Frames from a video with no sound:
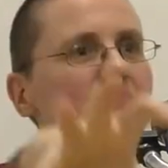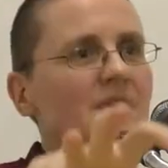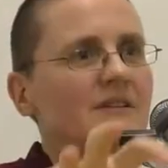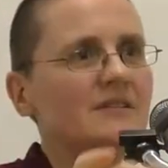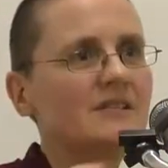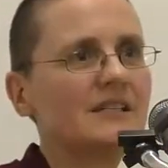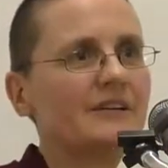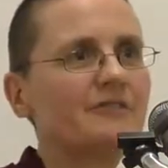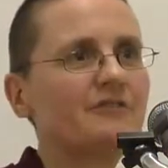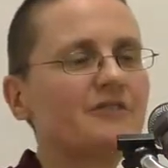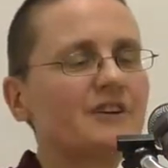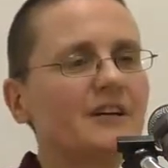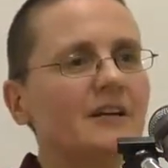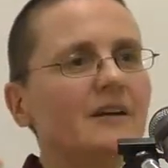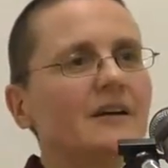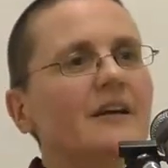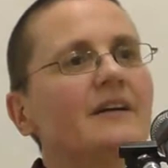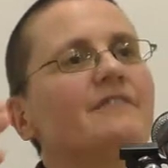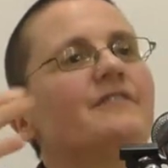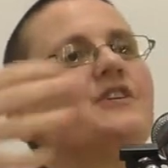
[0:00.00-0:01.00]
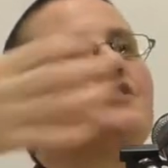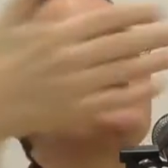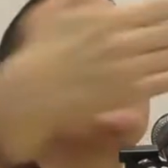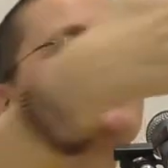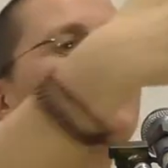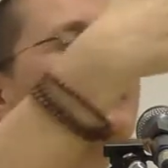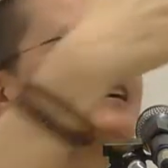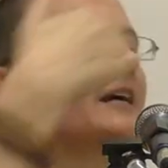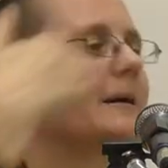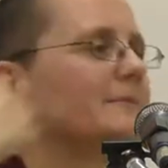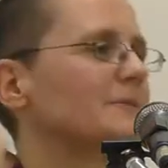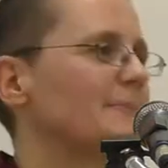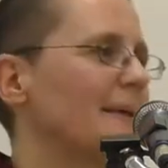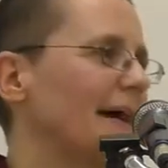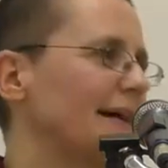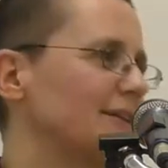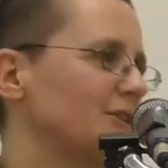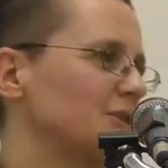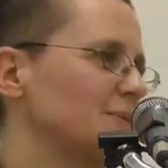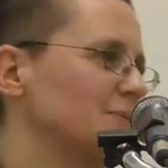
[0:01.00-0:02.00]
suffering, eventually it comes
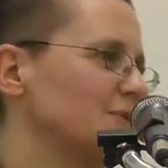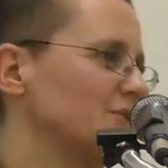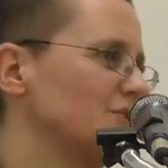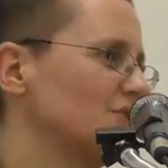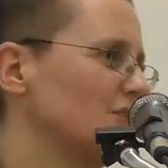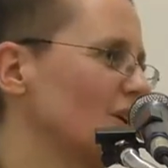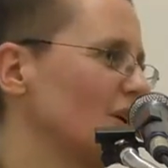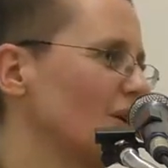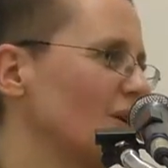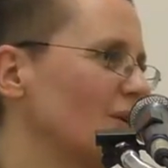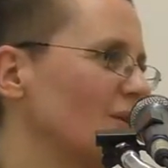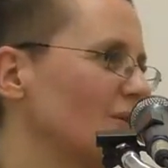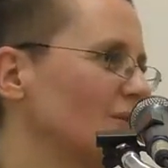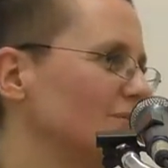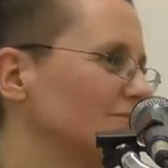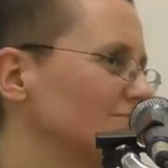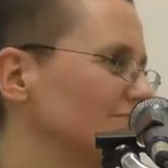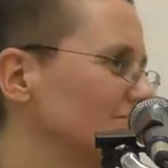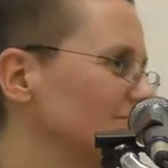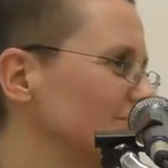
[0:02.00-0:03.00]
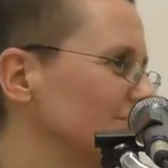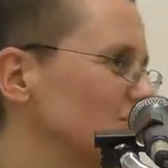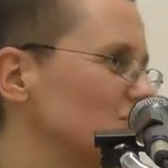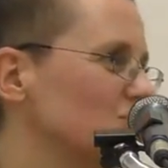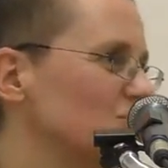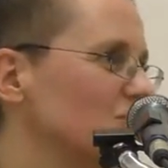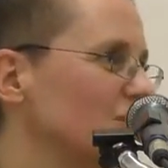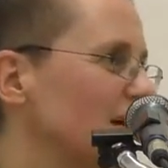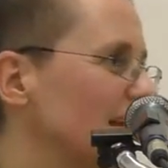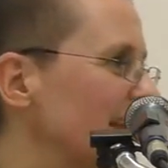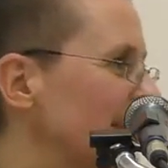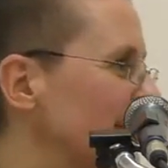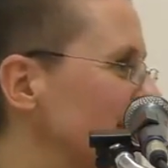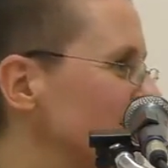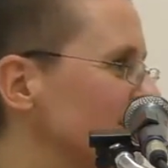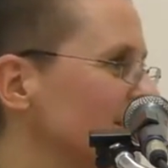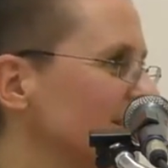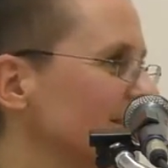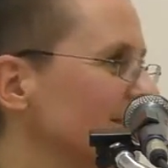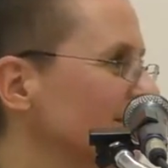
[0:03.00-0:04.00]
back to me. So sooner or
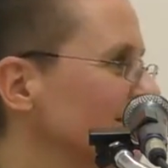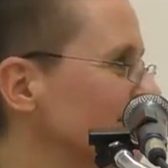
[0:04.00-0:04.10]
later,